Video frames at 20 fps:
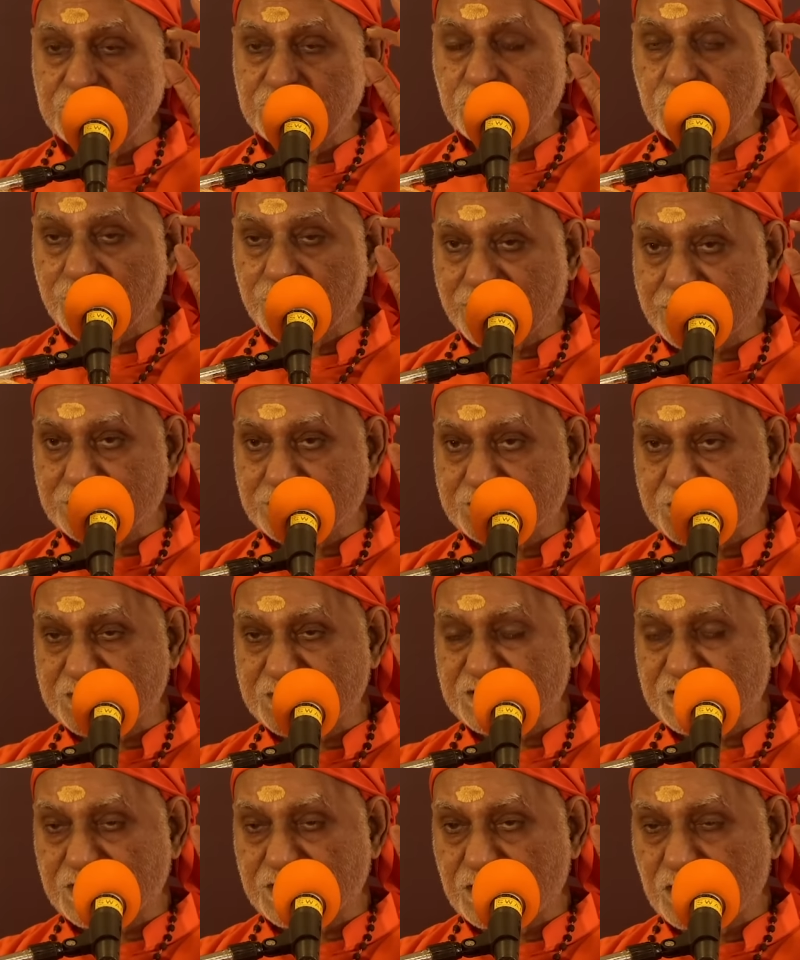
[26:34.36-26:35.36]
into
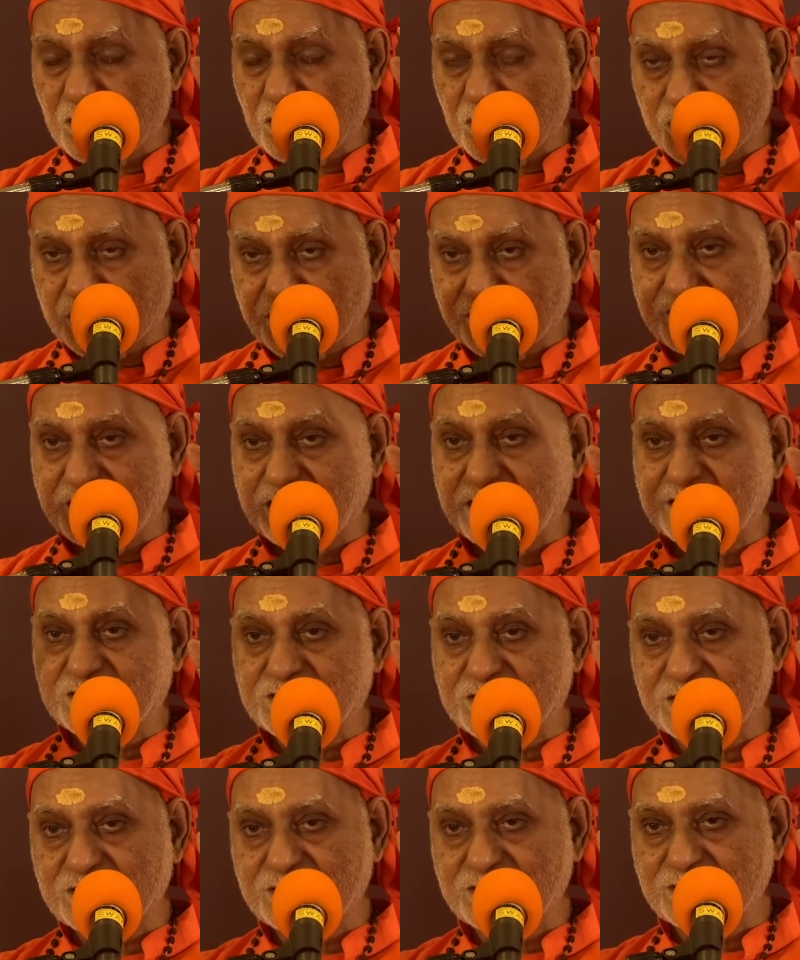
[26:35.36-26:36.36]
expression or
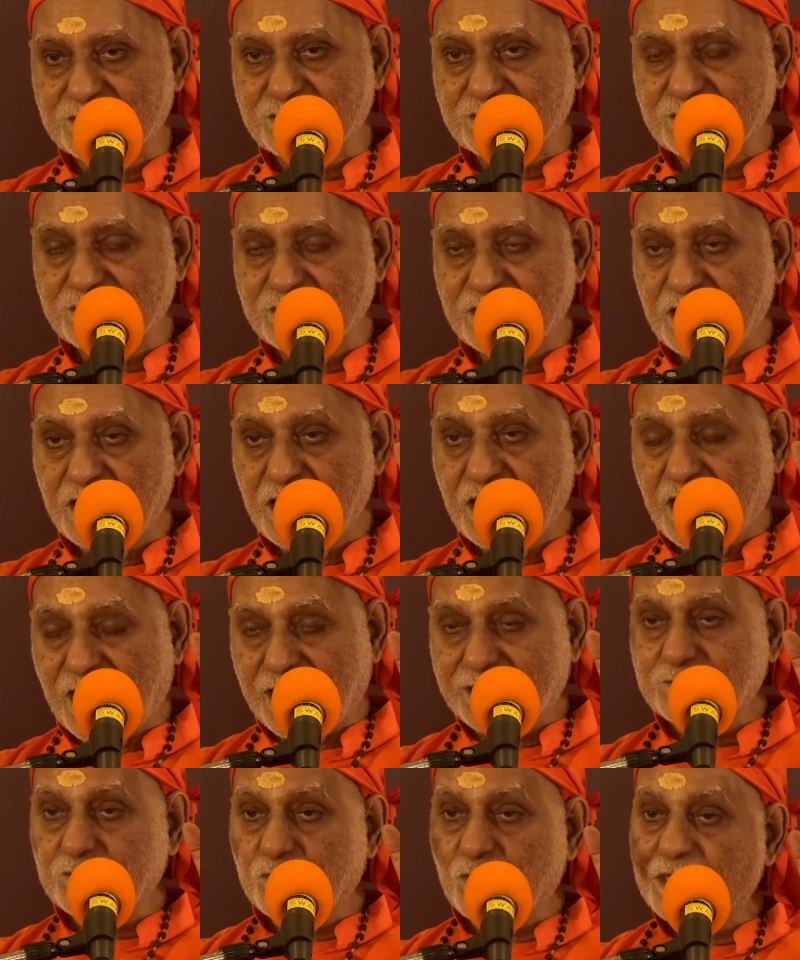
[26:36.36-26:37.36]
revelation.
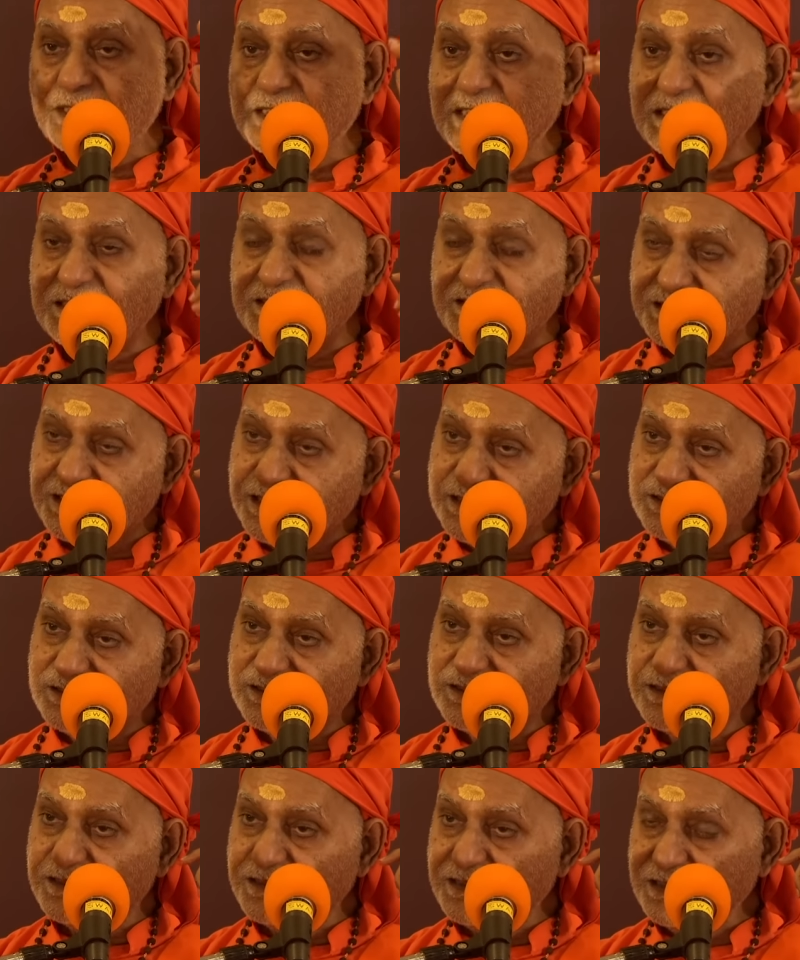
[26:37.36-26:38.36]
And what is
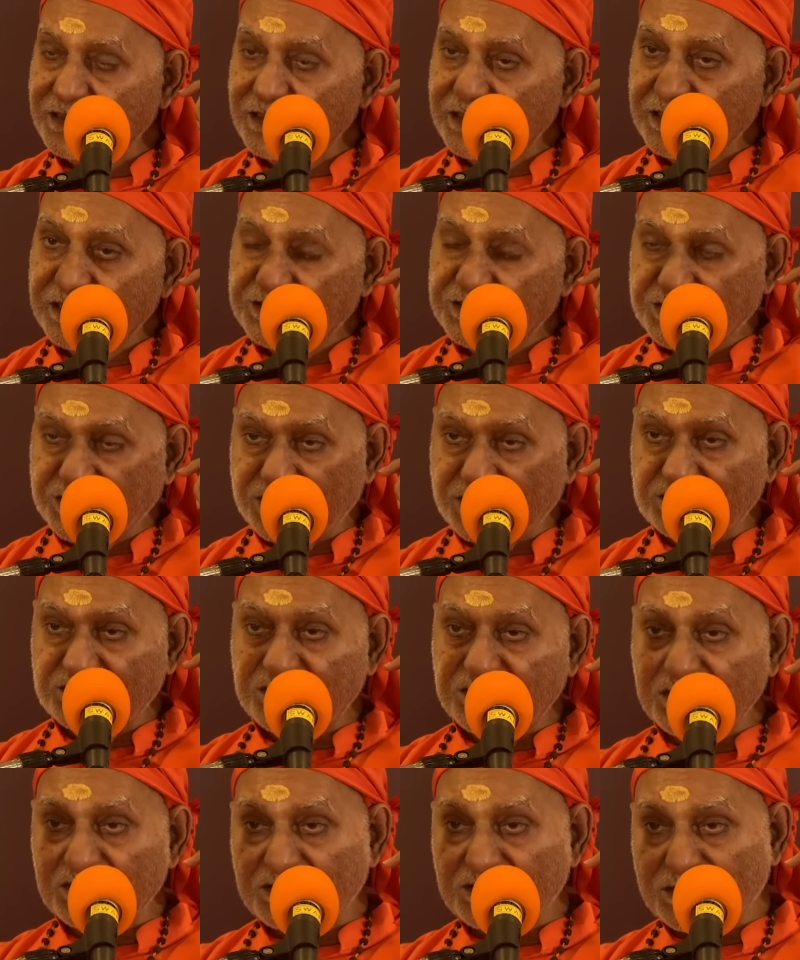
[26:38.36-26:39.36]
sat?
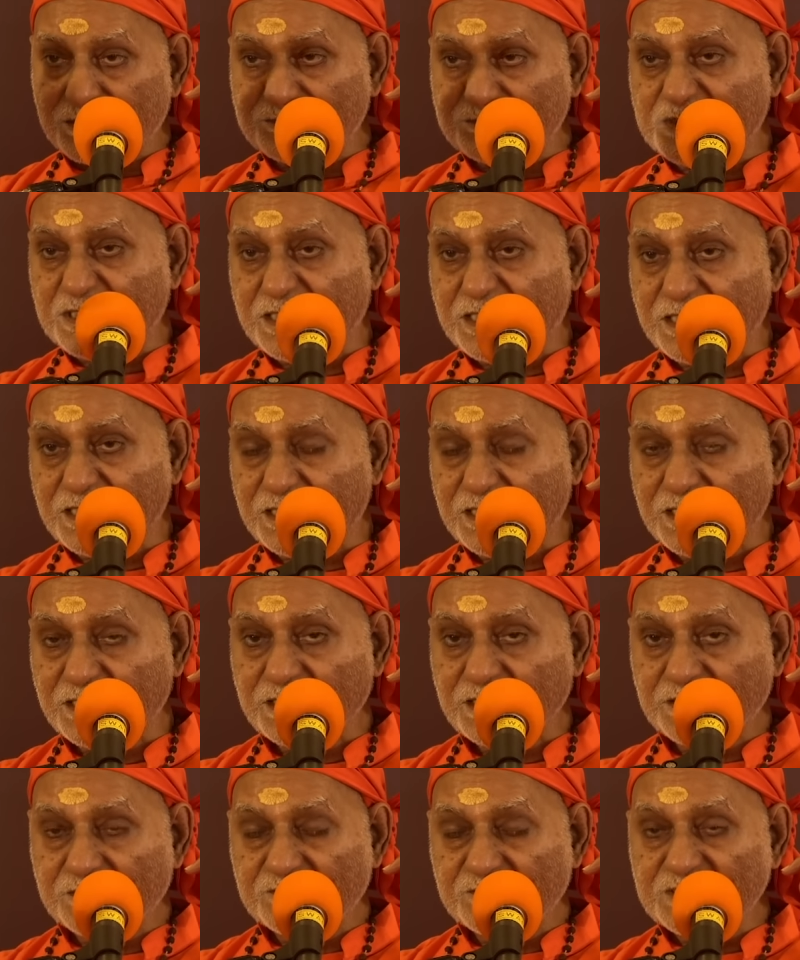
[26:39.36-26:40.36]
Sat is
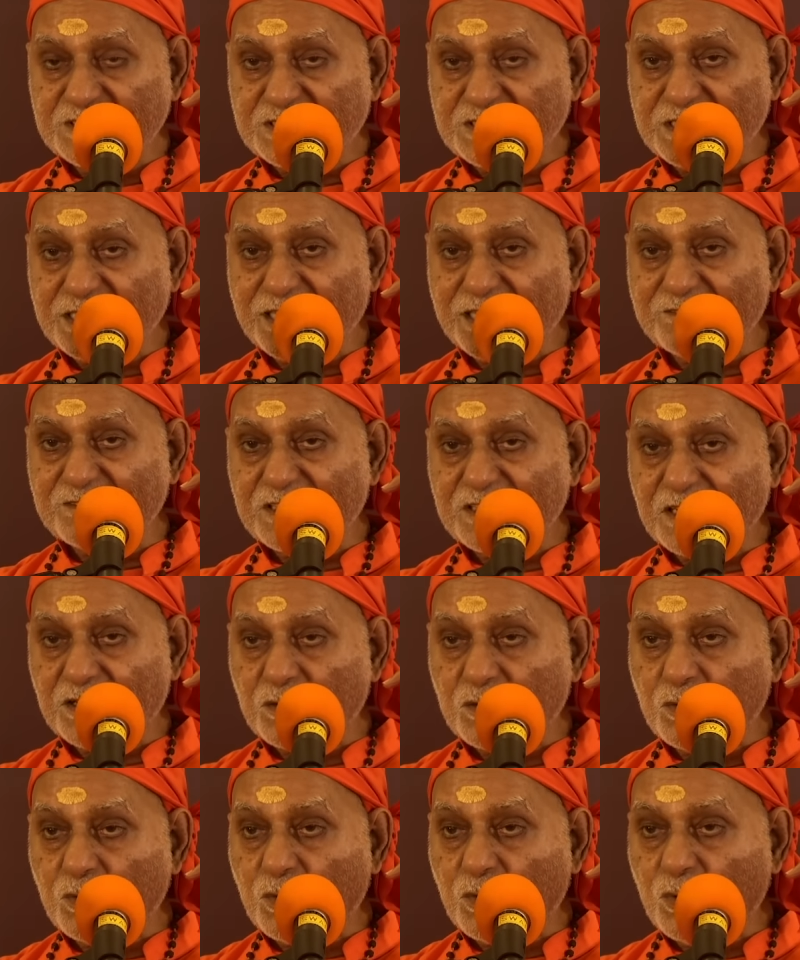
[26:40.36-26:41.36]
something which
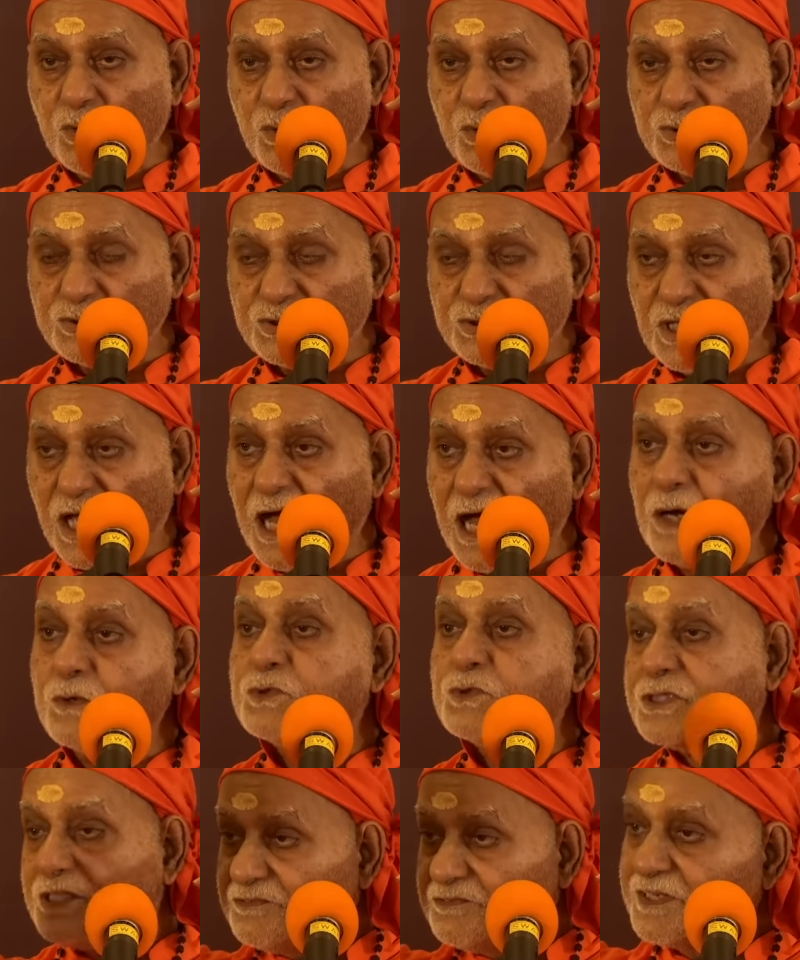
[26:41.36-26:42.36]
never goes
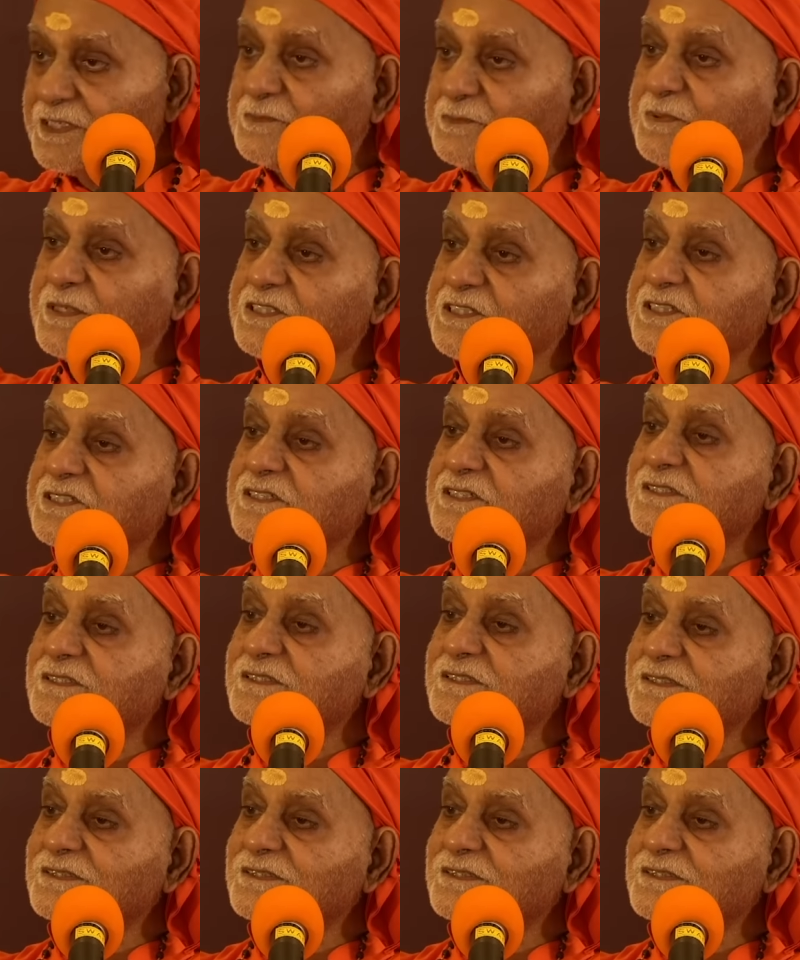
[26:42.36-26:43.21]
out of expression.